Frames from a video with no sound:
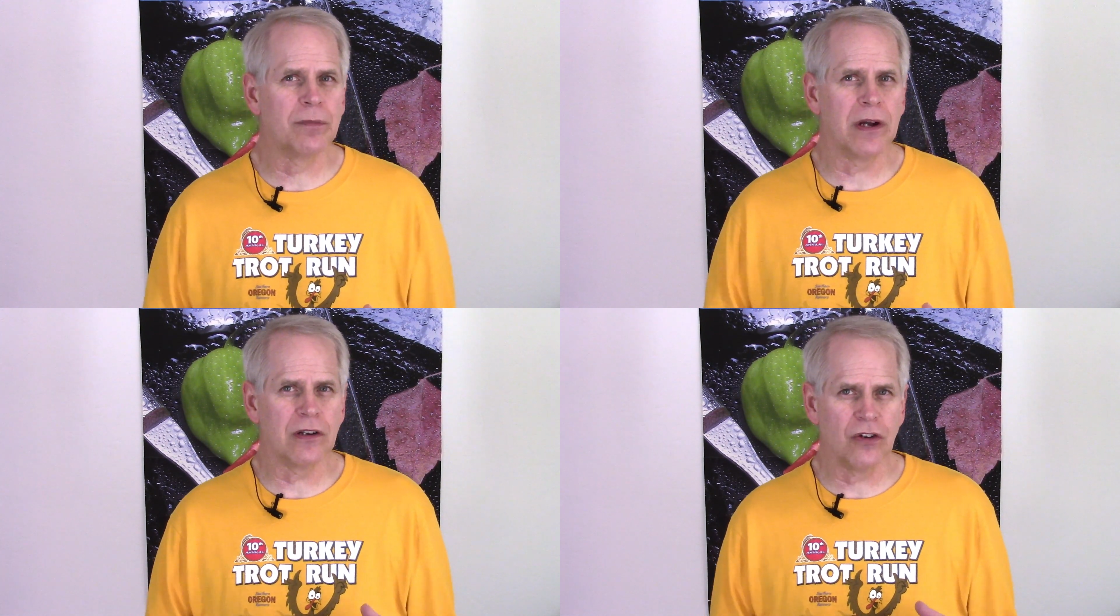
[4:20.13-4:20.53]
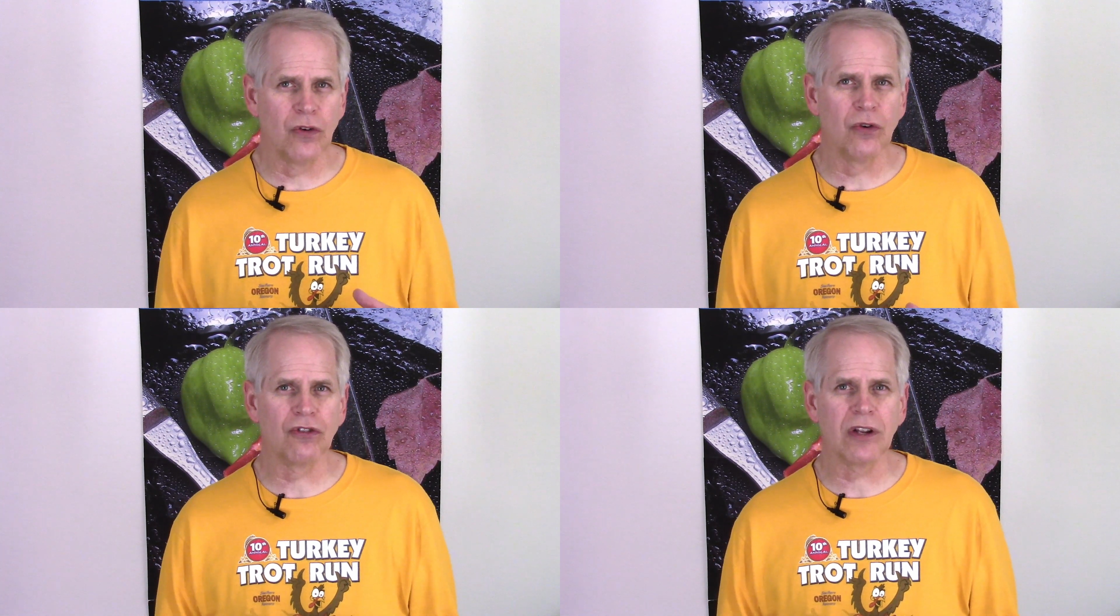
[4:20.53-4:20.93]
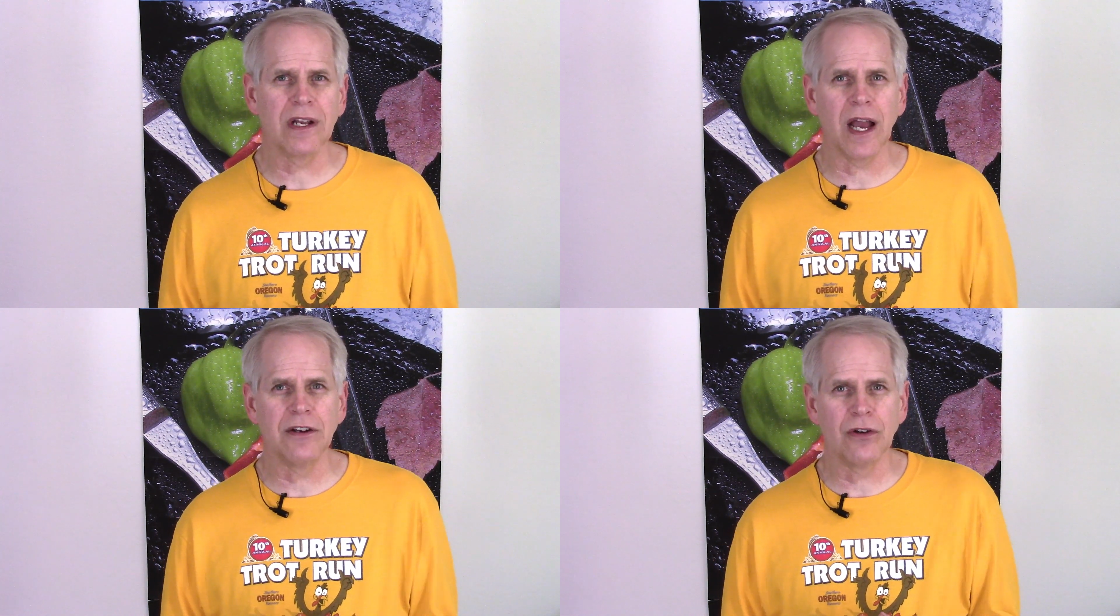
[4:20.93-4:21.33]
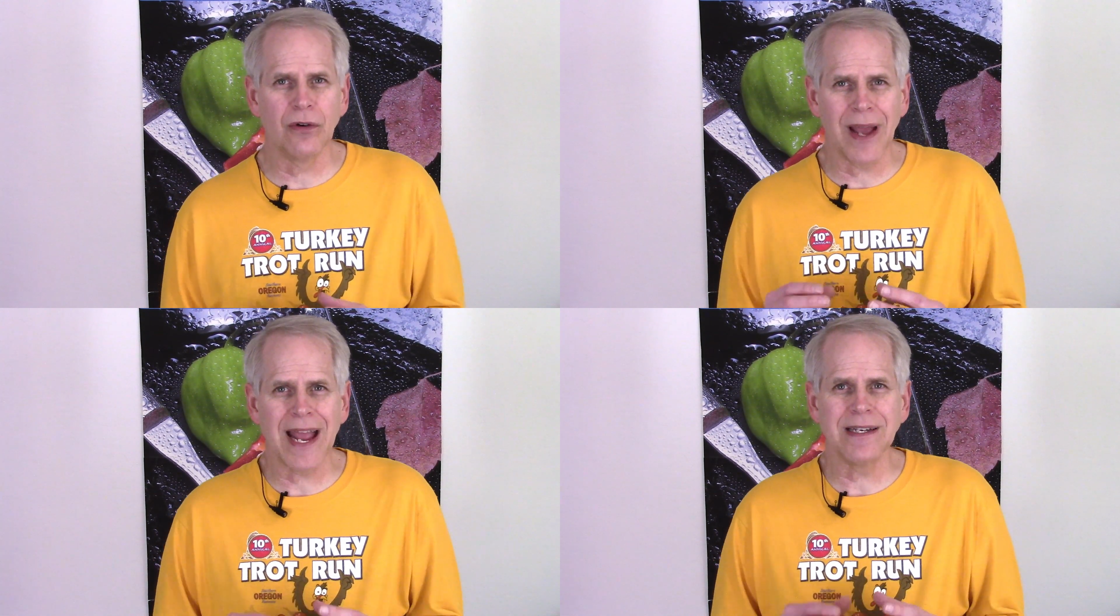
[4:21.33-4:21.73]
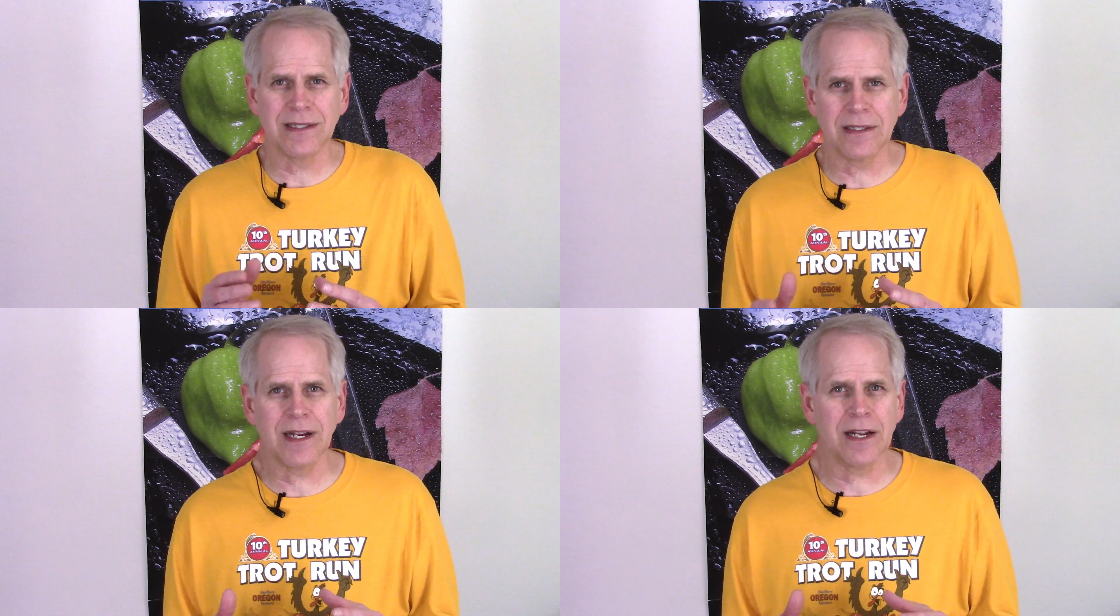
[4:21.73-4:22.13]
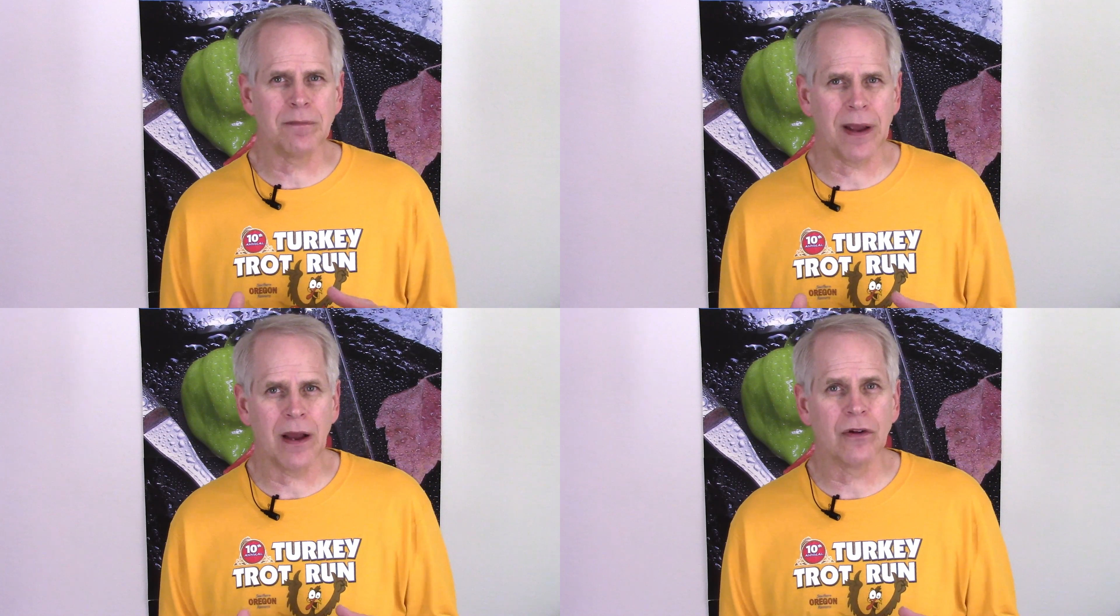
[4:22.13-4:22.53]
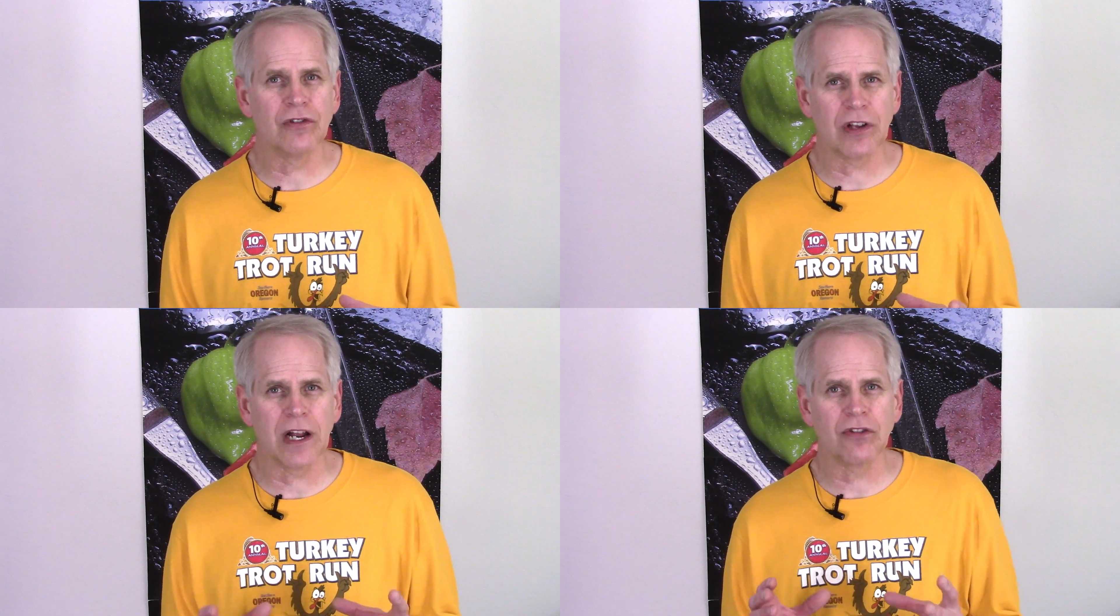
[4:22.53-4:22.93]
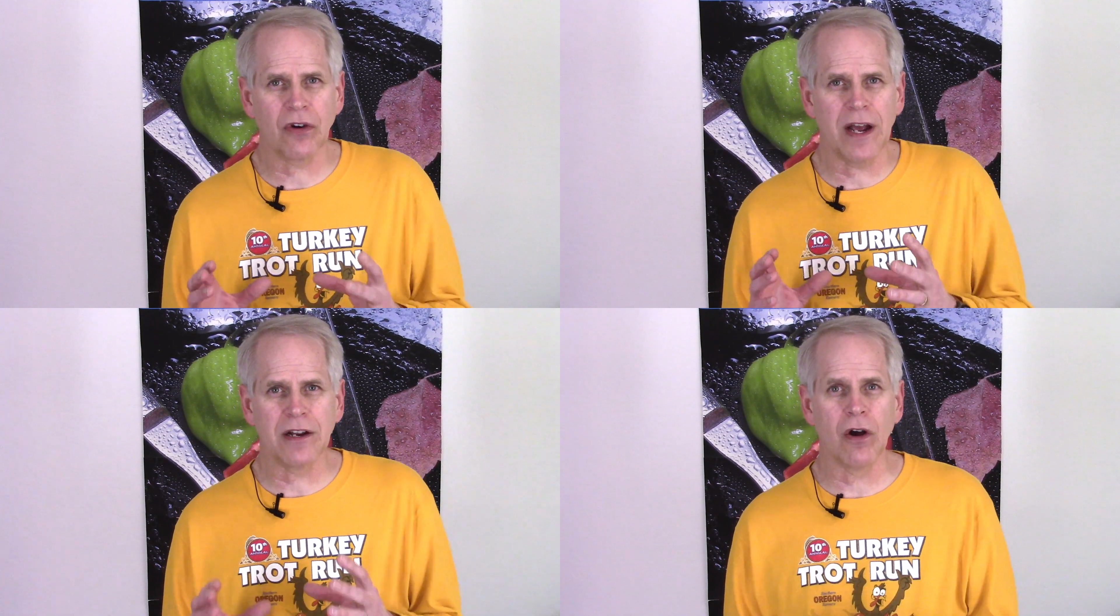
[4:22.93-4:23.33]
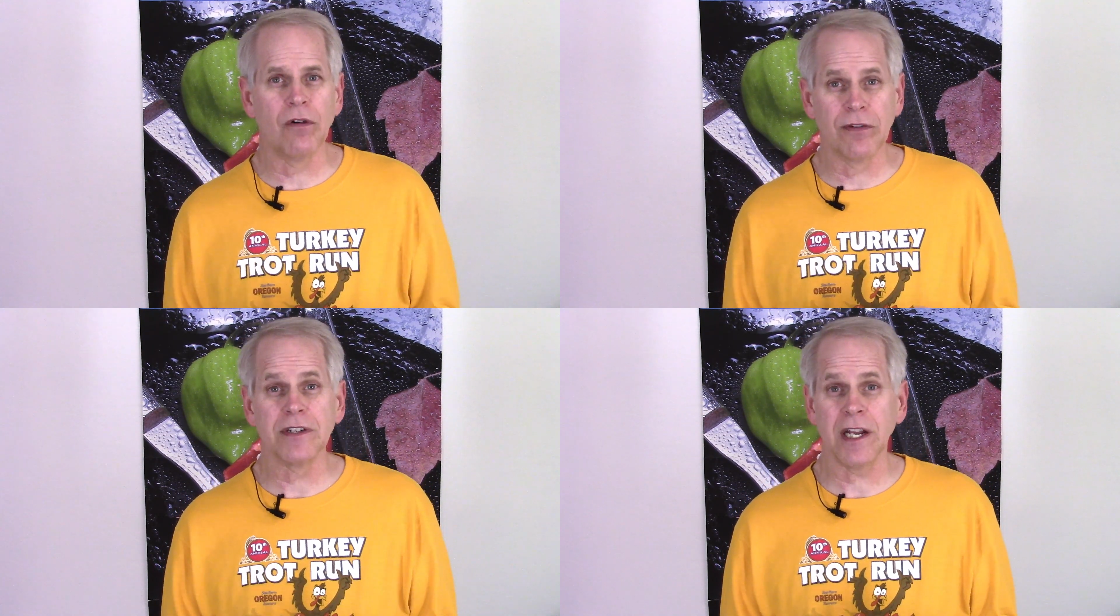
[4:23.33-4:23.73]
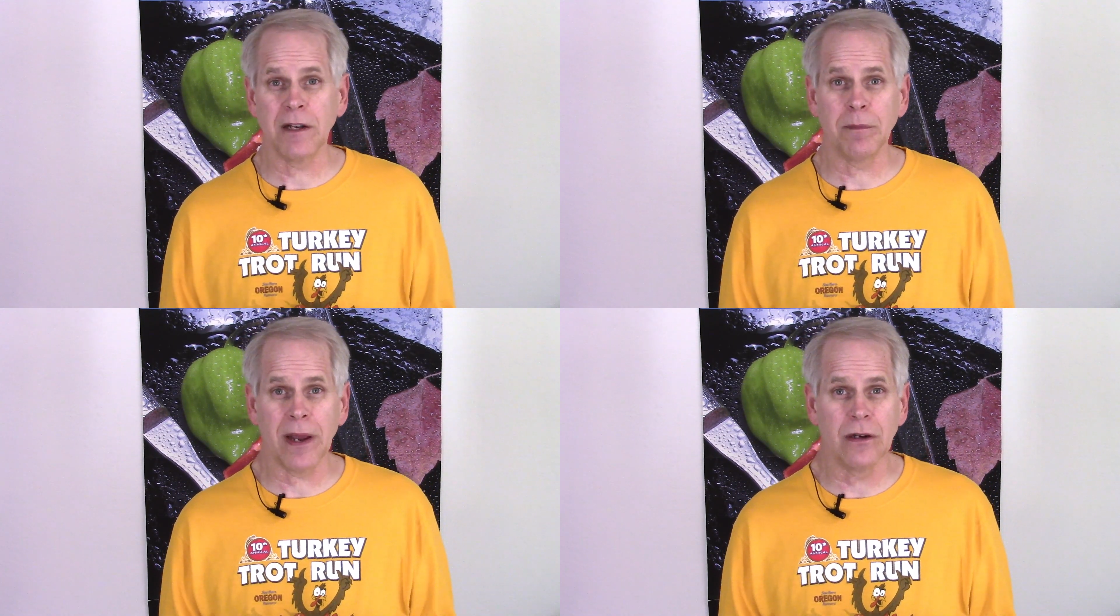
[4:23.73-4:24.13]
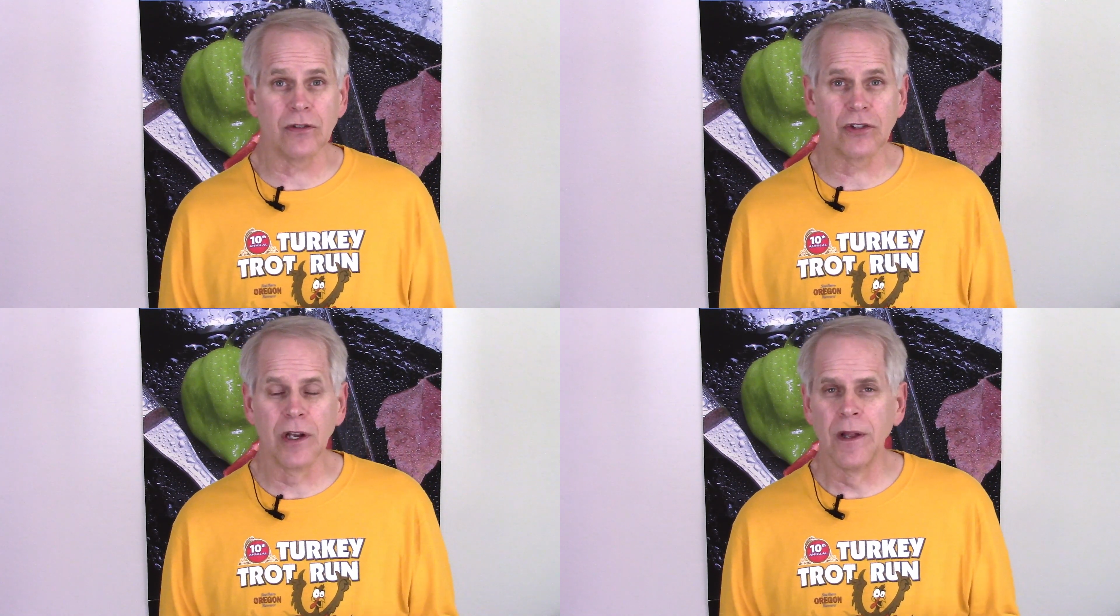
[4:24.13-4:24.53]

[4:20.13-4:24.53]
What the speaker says: but usually I do 8 to 10 pounds, and I try to go for 10 pounds.